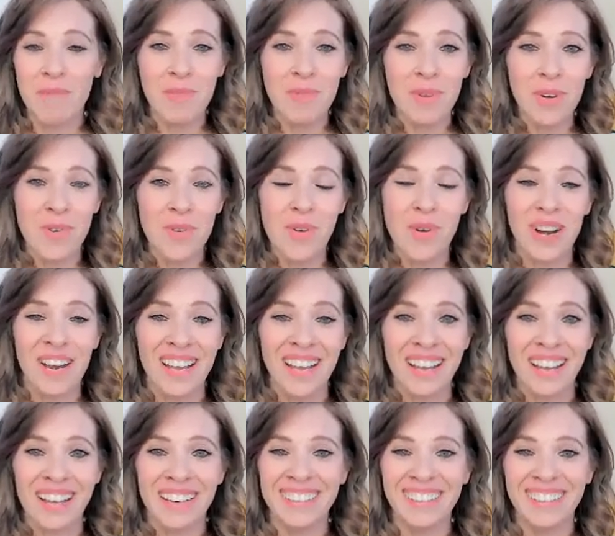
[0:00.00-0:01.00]
the
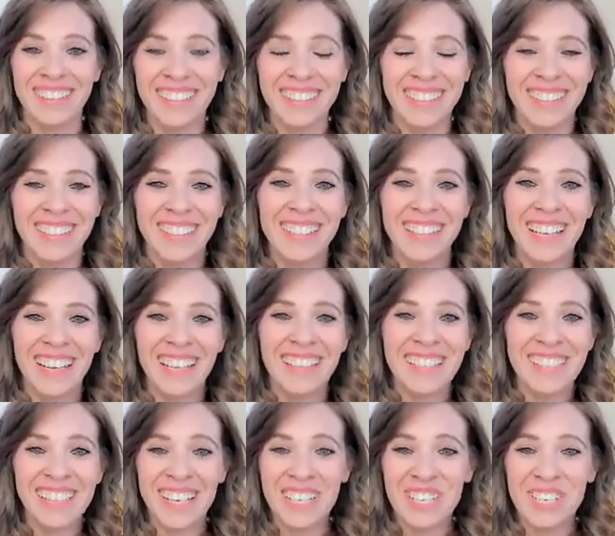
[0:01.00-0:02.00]
recording and end
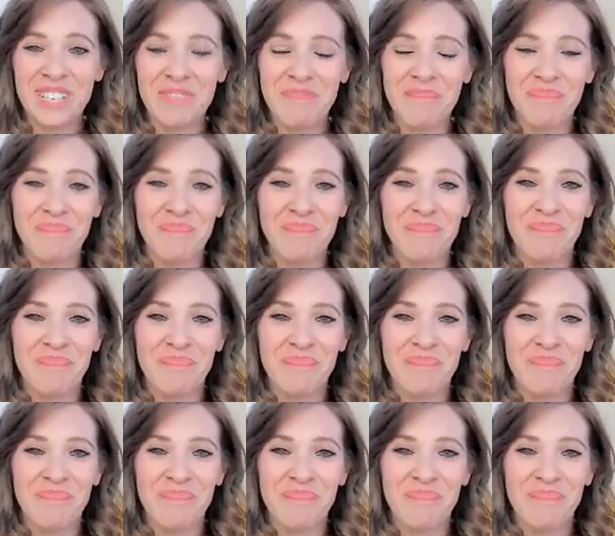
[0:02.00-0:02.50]
the session?